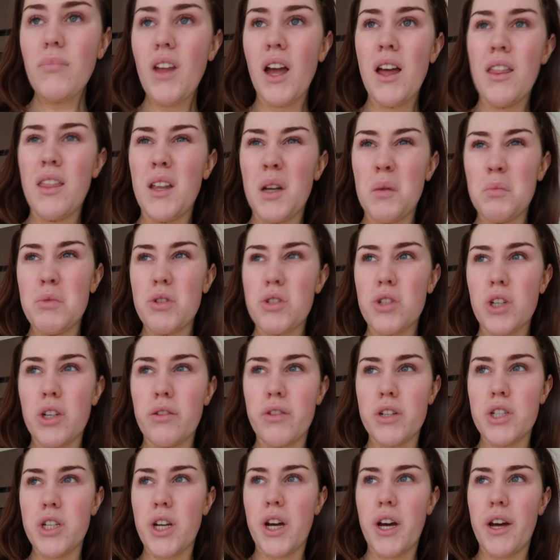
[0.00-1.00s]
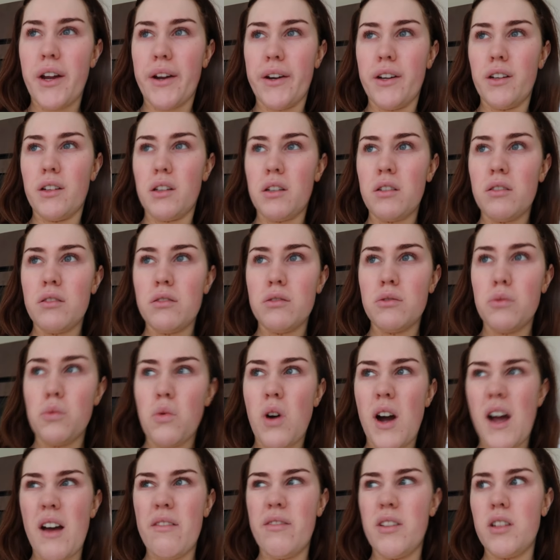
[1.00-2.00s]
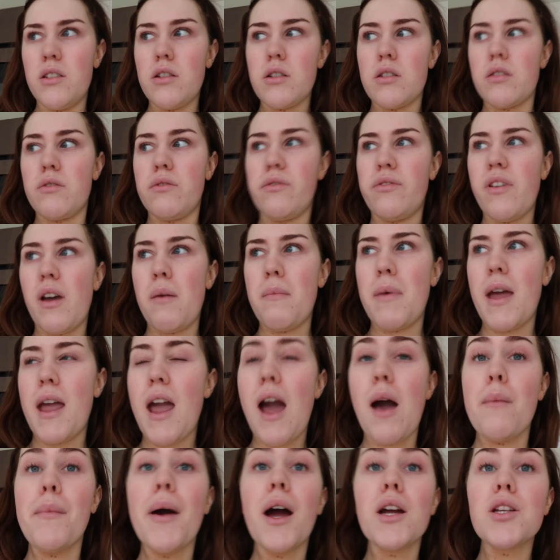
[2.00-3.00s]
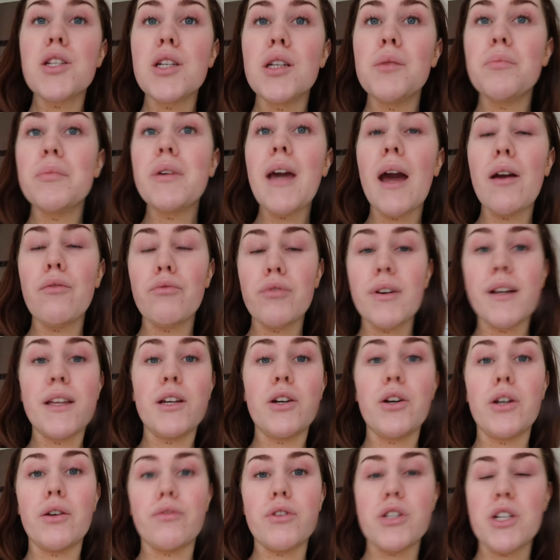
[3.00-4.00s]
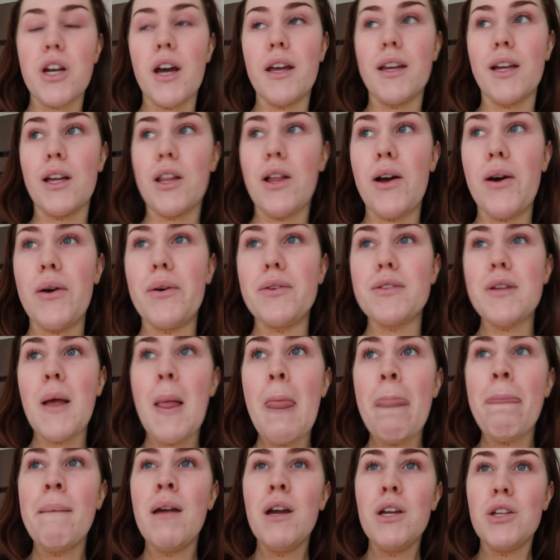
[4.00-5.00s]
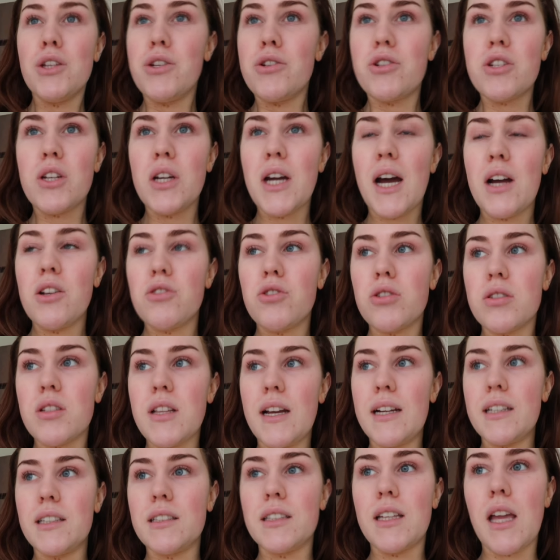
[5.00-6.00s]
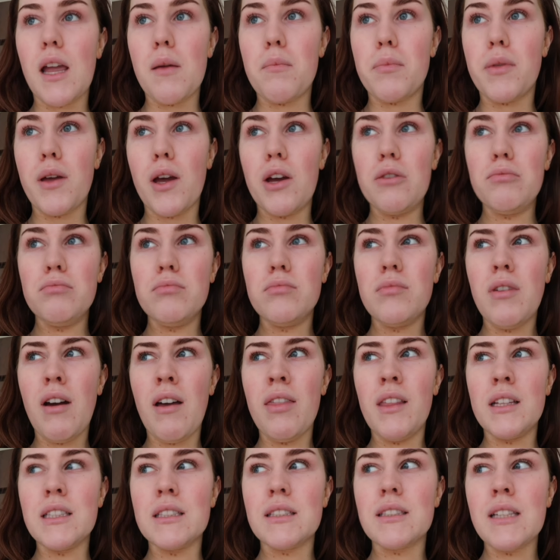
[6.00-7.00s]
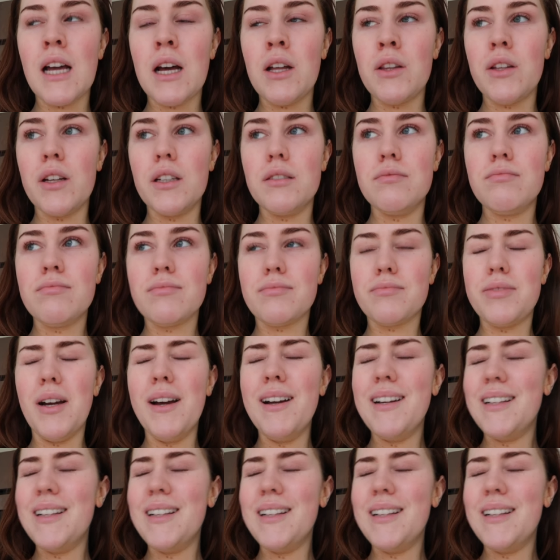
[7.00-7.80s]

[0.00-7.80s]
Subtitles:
And then I'm just going to return whatever doesn't fit me. I'm actually getting really good at returning clothes. Usually I'll just like keep them and then sell them.